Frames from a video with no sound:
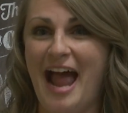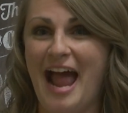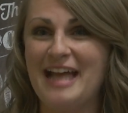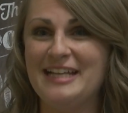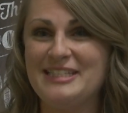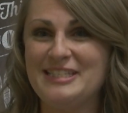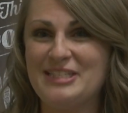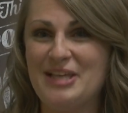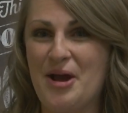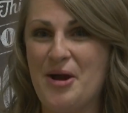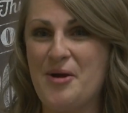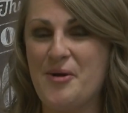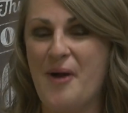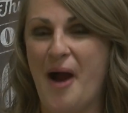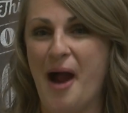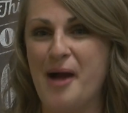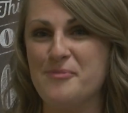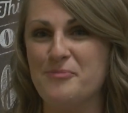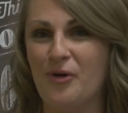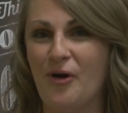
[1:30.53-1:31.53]
And so
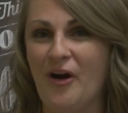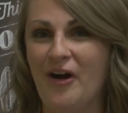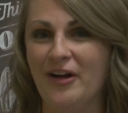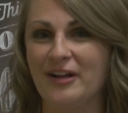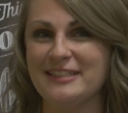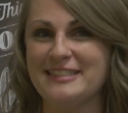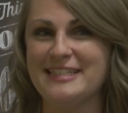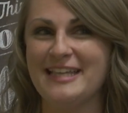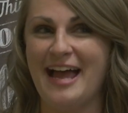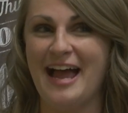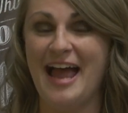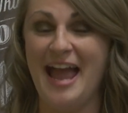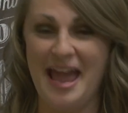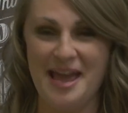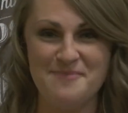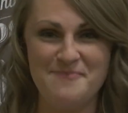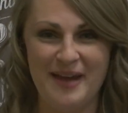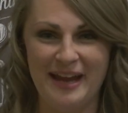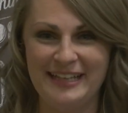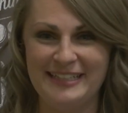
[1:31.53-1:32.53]
I brought a
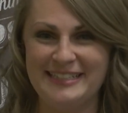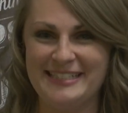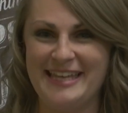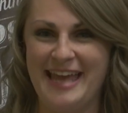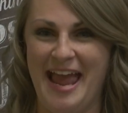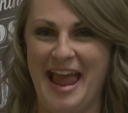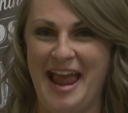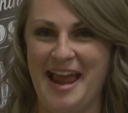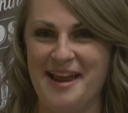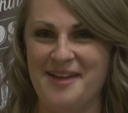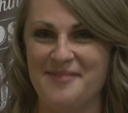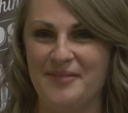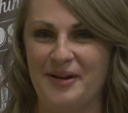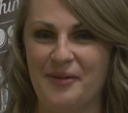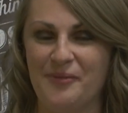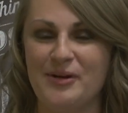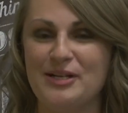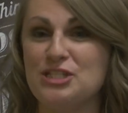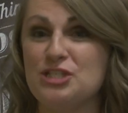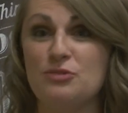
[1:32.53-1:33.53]
headbands game,
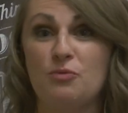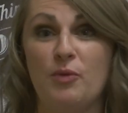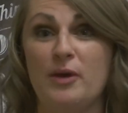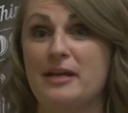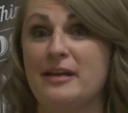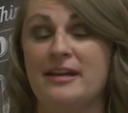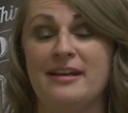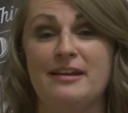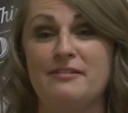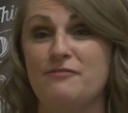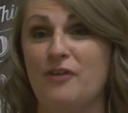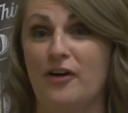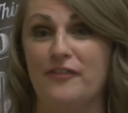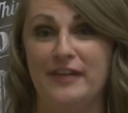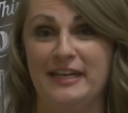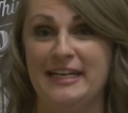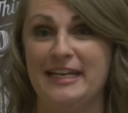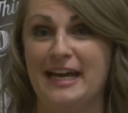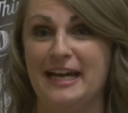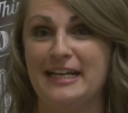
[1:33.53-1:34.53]
which we didn't involve
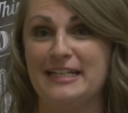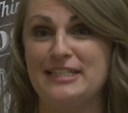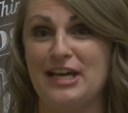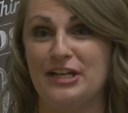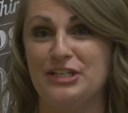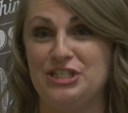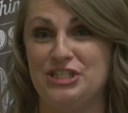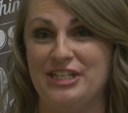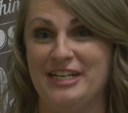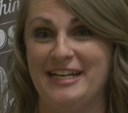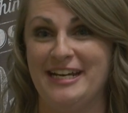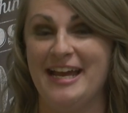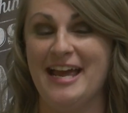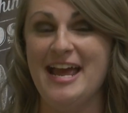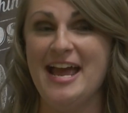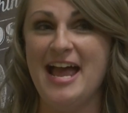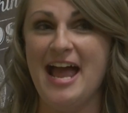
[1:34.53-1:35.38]
any kind of touching.